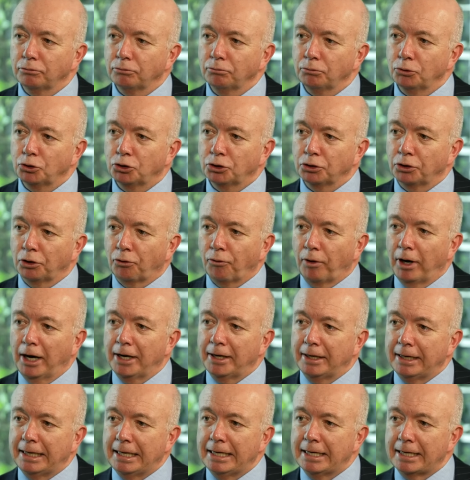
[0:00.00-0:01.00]
which are the
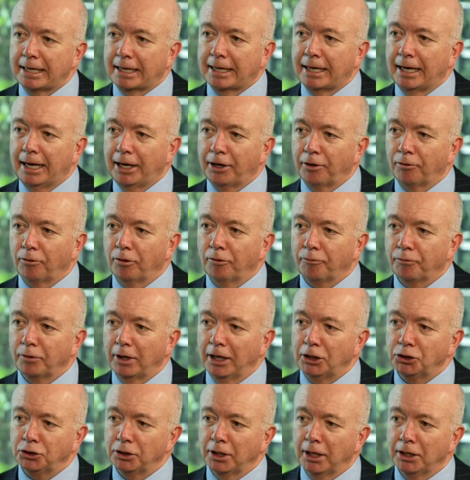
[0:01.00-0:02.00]
great indicator of
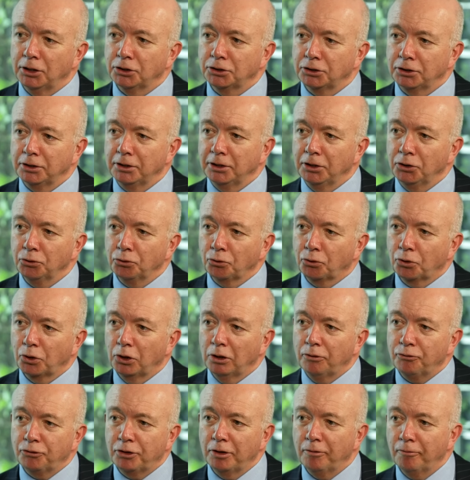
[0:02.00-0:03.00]
as yield
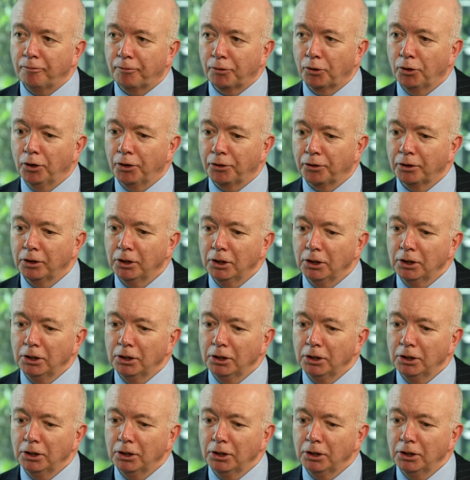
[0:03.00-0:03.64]
curves invert,